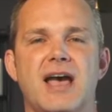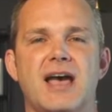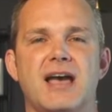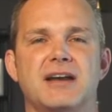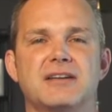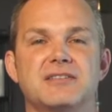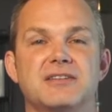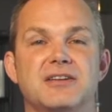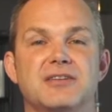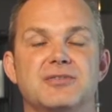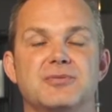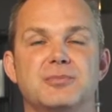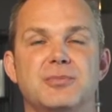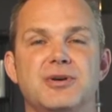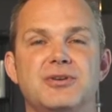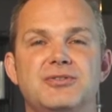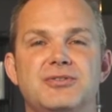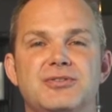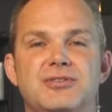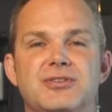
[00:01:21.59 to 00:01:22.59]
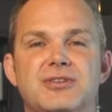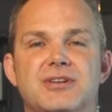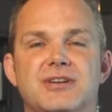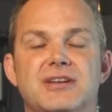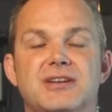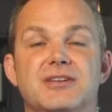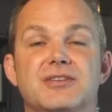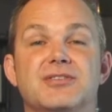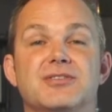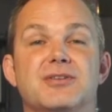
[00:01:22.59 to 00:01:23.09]
act as much as it
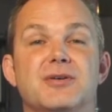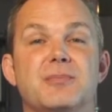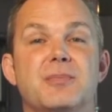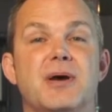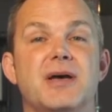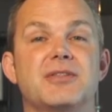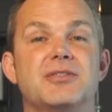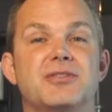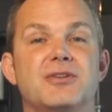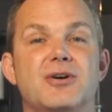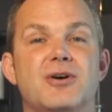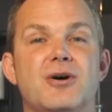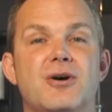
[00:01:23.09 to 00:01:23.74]
is about the